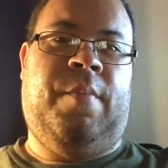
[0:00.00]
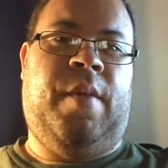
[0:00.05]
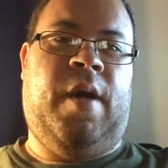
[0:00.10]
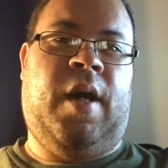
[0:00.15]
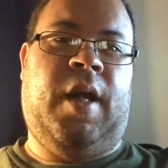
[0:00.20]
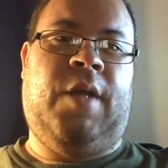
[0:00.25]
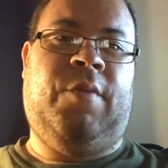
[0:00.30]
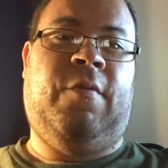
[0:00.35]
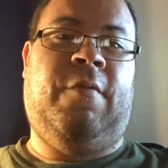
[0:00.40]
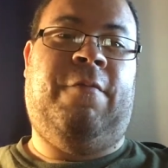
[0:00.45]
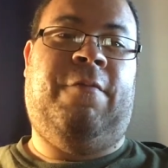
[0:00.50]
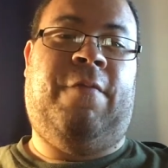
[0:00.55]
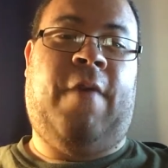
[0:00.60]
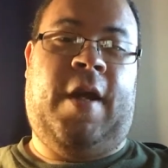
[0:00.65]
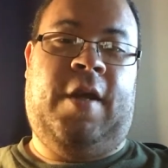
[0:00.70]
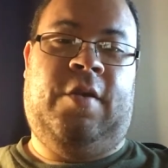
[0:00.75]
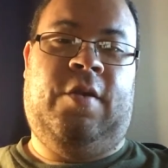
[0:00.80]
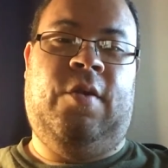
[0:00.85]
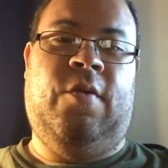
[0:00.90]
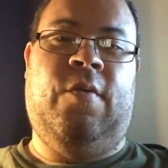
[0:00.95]
your body will
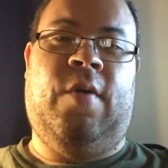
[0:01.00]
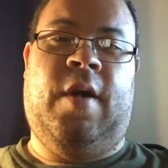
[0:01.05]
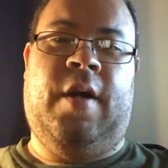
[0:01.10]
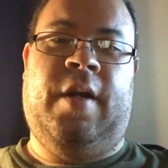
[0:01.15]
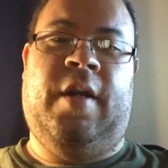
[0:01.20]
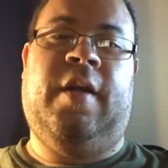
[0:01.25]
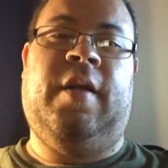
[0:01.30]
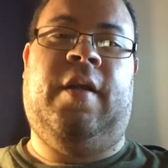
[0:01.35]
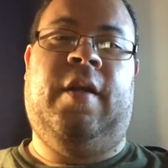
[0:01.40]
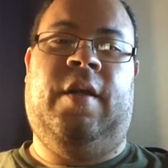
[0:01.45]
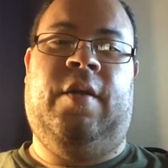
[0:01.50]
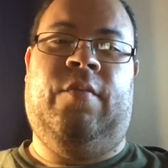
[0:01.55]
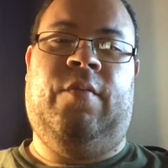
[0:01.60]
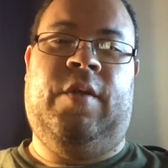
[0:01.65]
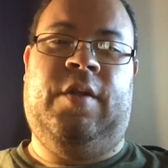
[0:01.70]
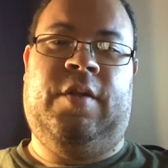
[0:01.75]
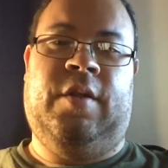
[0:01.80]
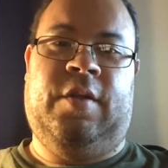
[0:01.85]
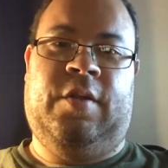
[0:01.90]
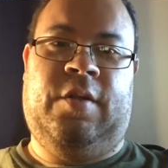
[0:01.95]
fight you on it and
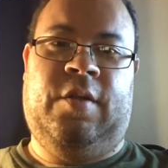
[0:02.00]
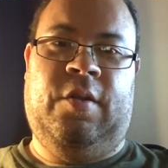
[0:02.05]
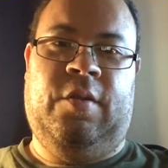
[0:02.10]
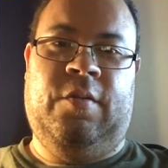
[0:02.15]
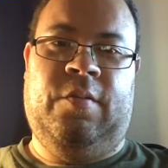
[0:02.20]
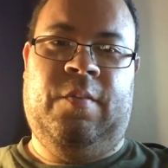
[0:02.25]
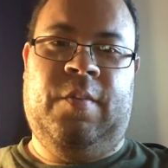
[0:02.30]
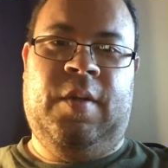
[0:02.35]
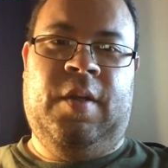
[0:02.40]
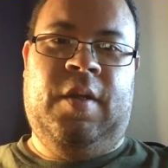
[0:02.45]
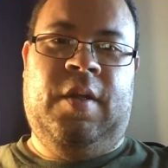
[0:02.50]
resist you.